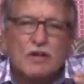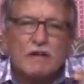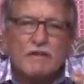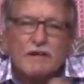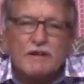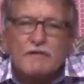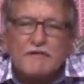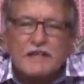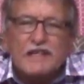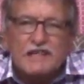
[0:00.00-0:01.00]
of the
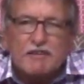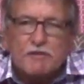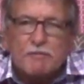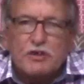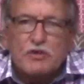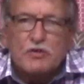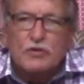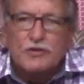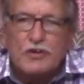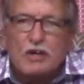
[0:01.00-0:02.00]
figurative speech
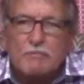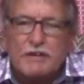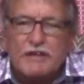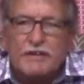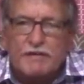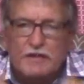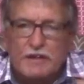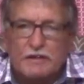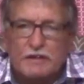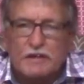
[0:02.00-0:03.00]
could not be
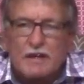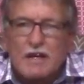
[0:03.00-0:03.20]
revealed